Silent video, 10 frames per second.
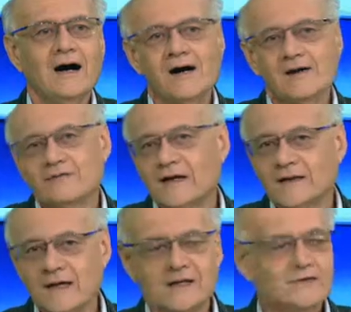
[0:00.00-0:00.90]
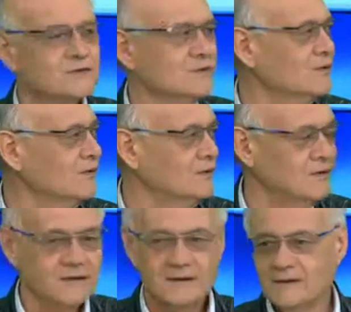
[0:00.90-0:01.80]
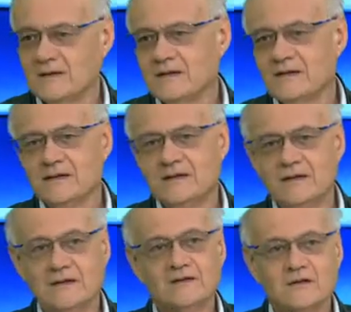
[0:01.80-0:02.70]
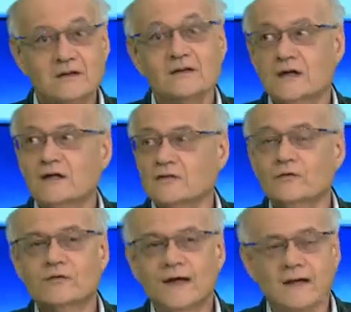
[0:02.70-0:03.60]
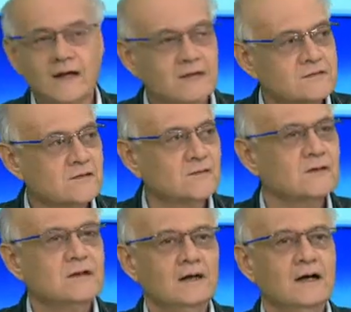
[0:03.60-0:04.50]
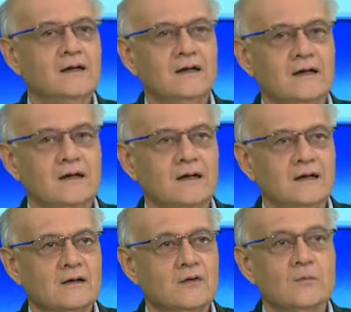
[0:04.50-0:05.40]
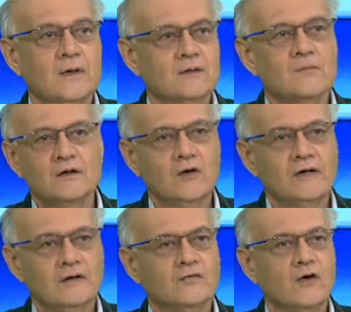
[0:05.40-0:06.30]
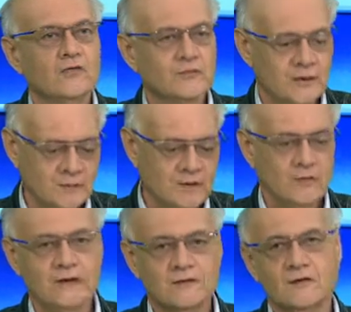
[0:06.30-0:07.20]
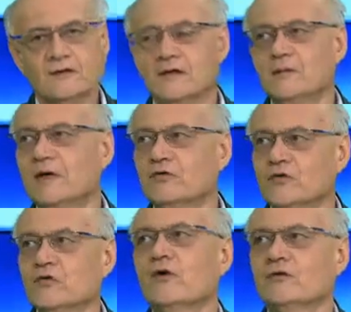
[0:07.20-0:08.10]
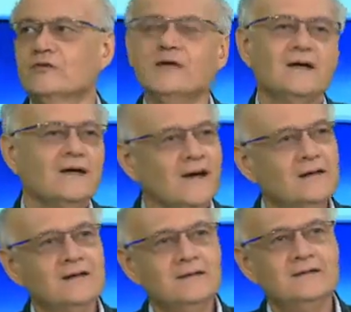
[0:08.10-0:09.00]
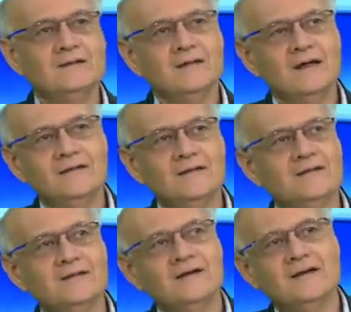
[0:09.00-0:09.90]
hard financial or international financial commitment or involvement, but we are talking about soft. And I think